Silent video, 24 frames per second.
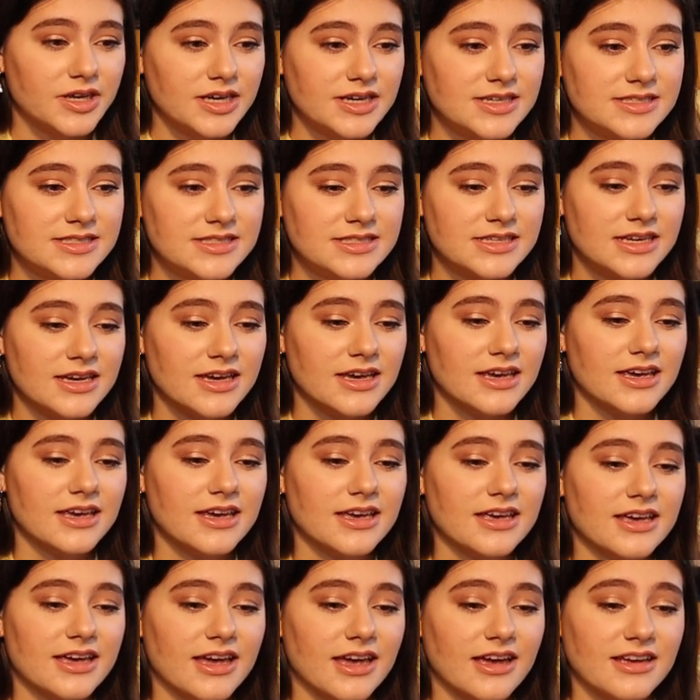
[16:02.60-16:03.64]
because
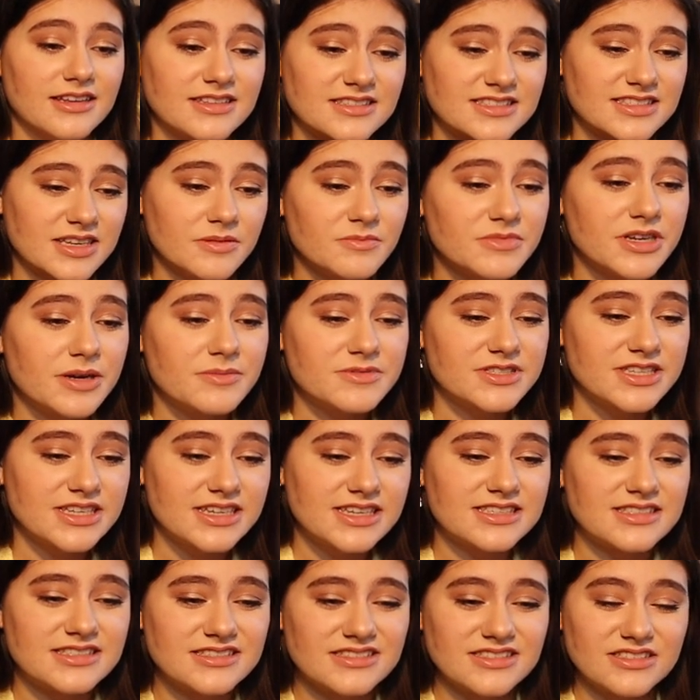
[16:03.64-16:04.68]
sometimes it
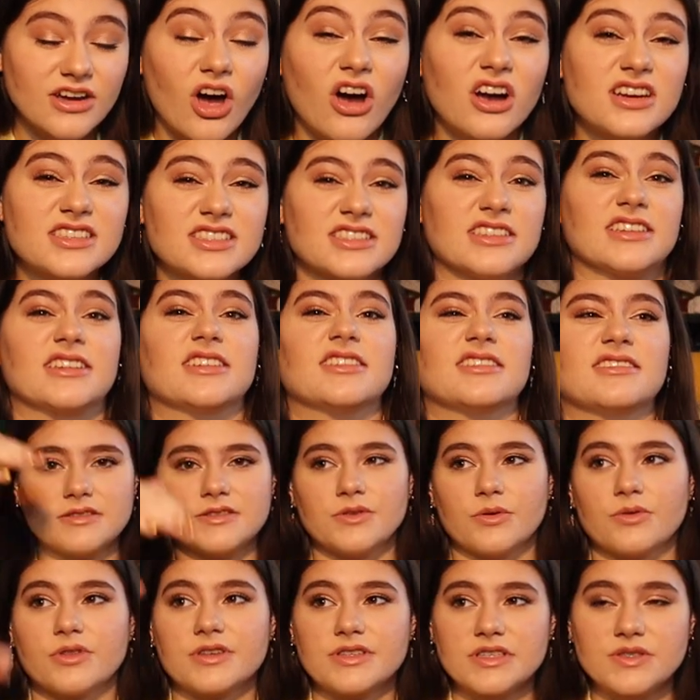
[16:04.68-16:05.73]
is toxic.
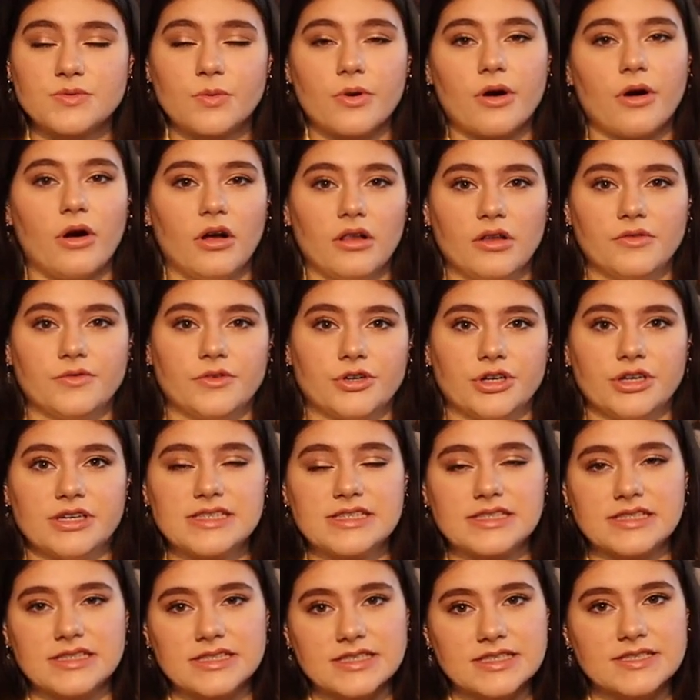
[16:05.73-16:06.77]
So this is where Oliver
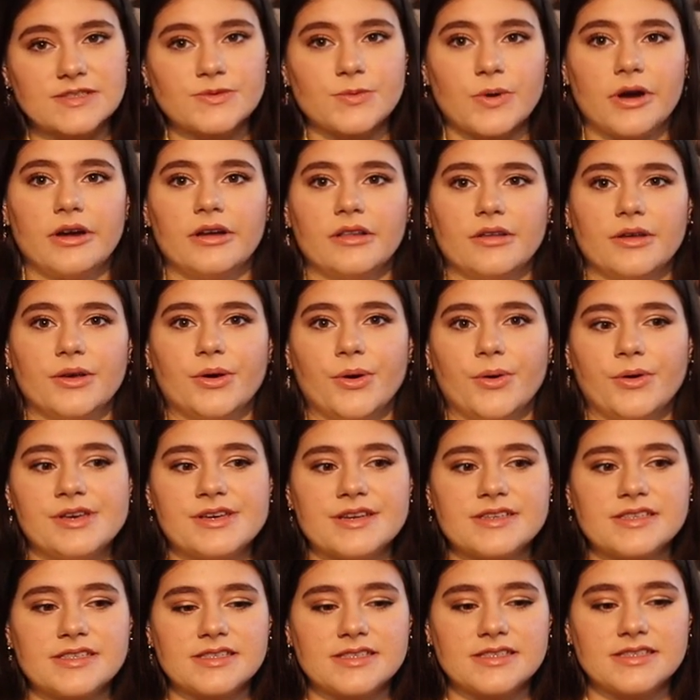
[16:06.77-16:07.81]
is, and this is where Elio
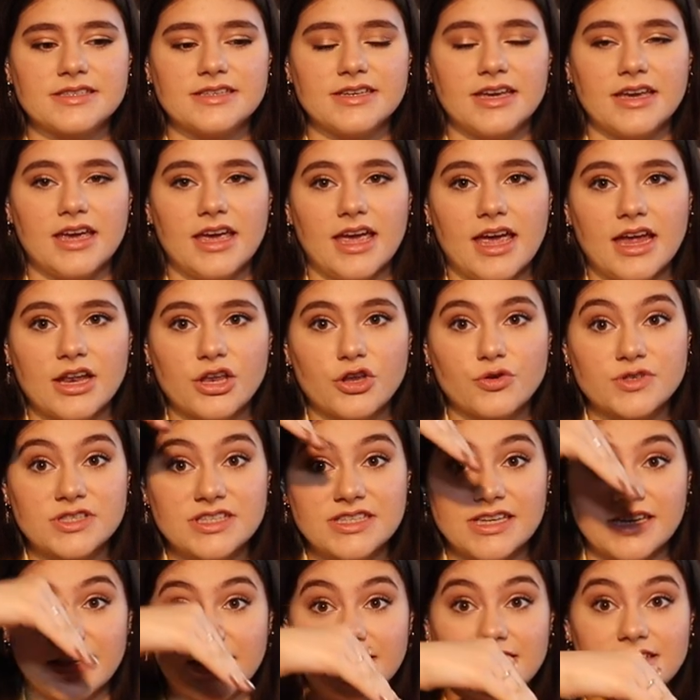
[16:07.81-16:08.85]
is, and you
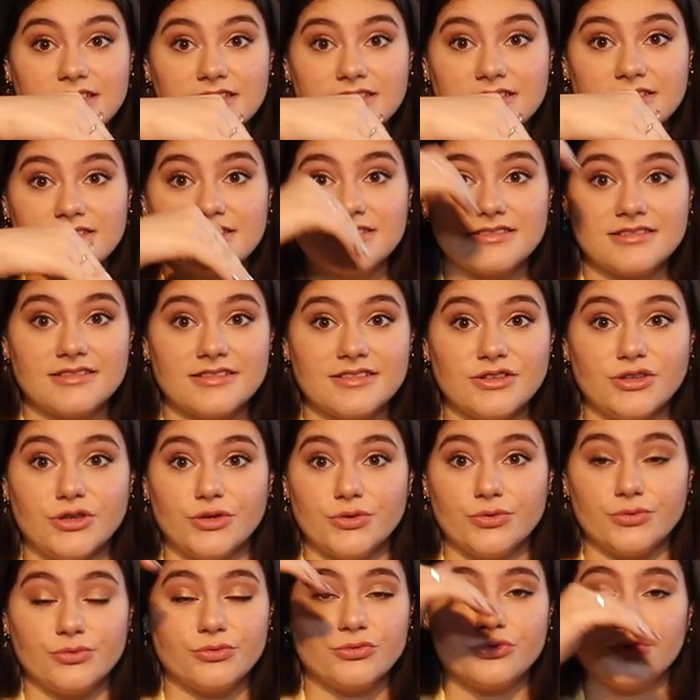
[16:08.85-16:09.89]
see it.
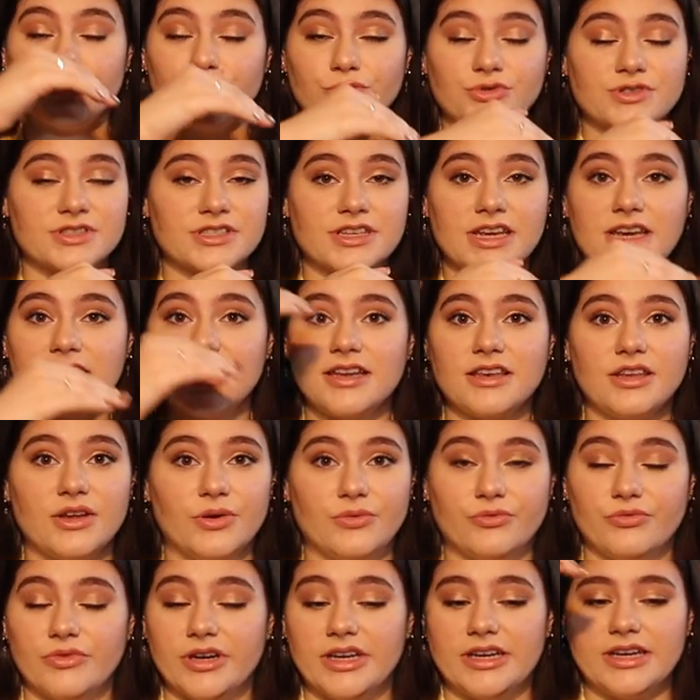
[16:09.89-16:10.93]
You see it,
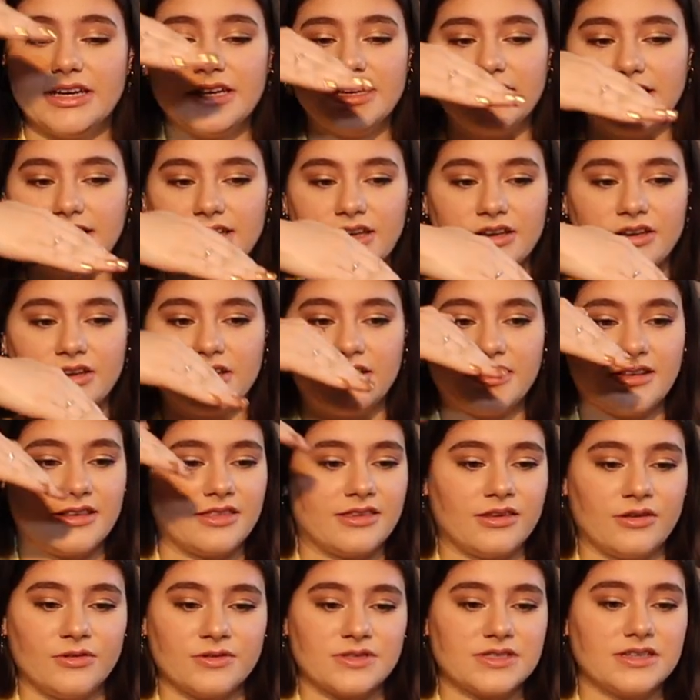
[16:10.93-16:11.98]
you read it,
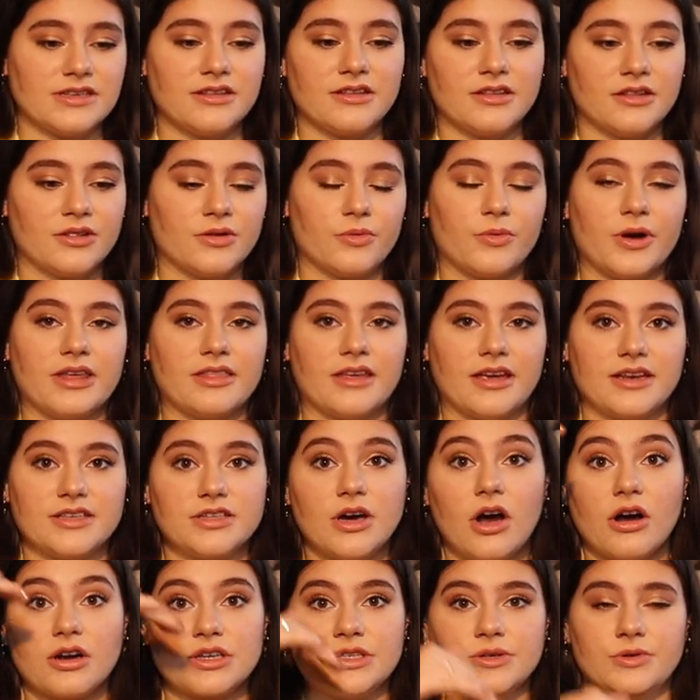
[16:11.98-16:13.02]
and you see it in the way they
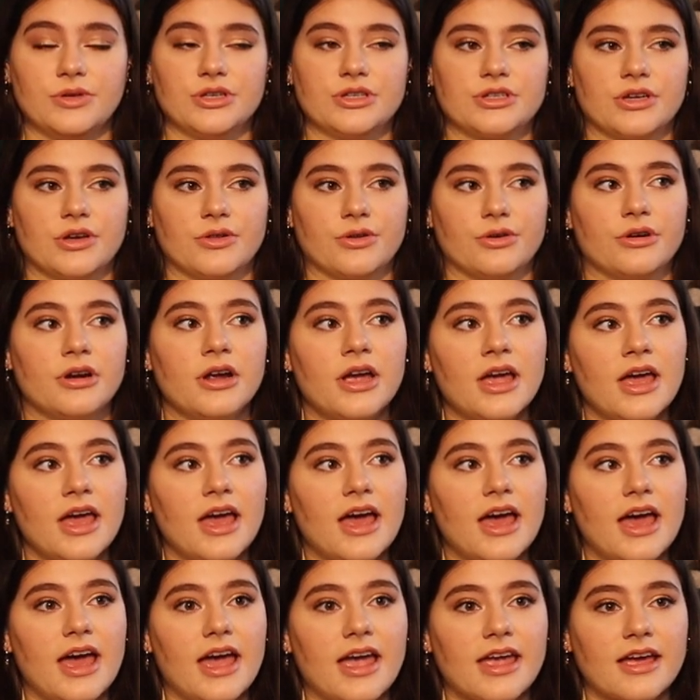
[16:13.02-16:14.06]
talk to each other.
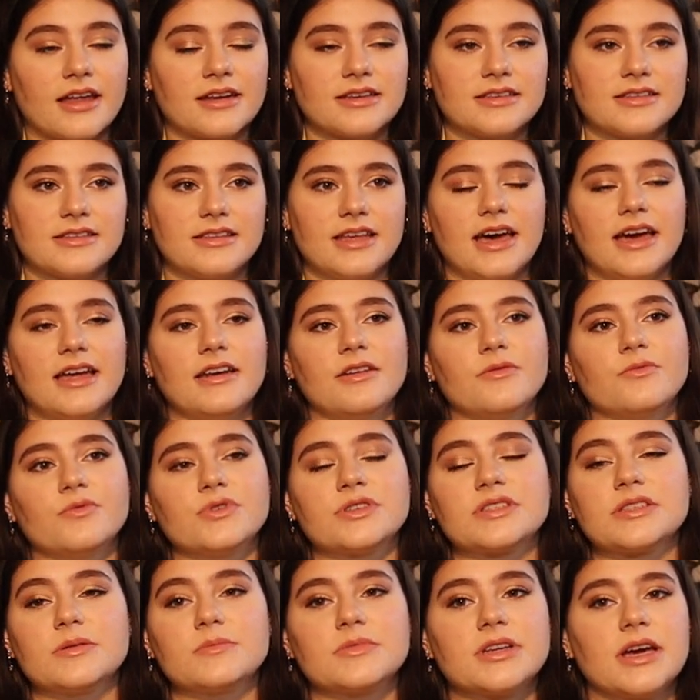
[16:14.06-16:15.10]
And that
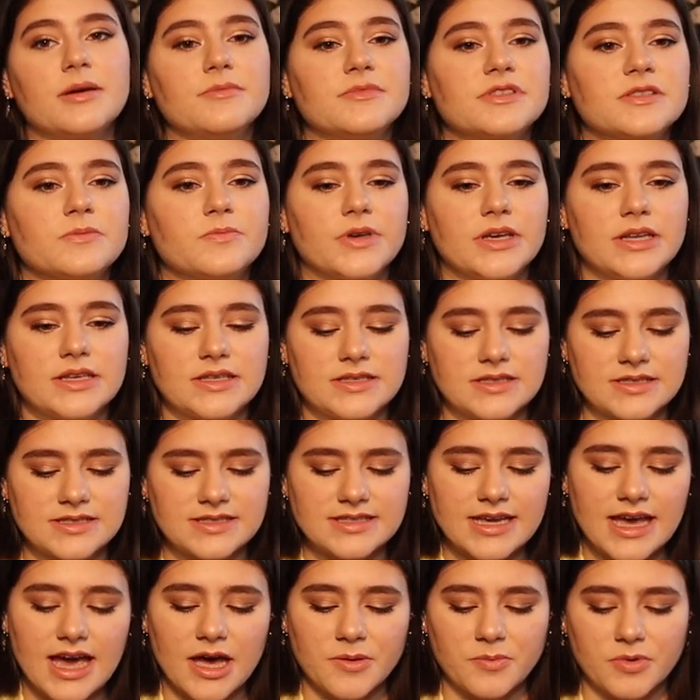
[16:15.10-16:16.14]
was sometimes a bit
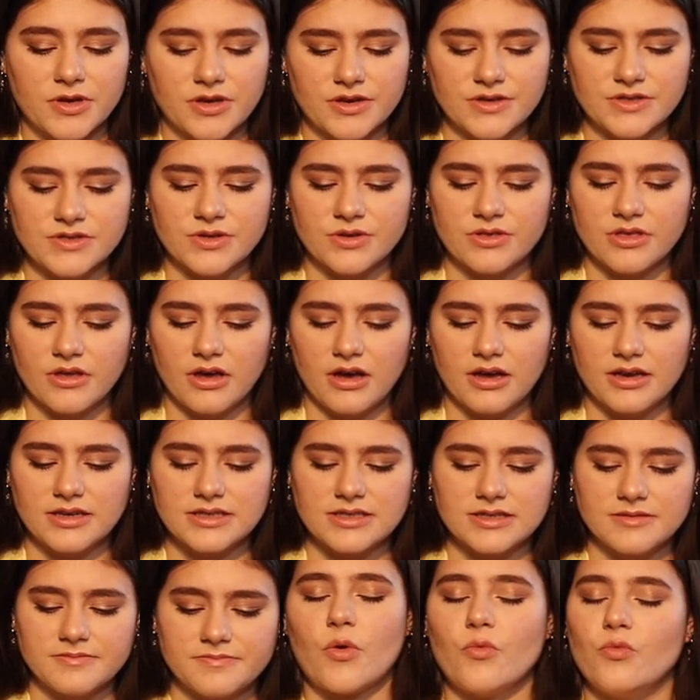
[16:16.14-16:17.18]
sad, because you
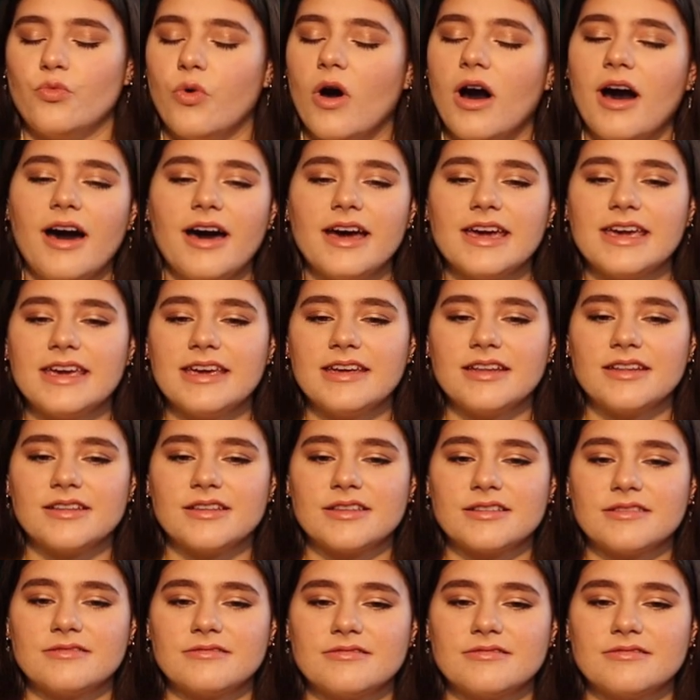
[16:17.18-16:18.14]
thought, why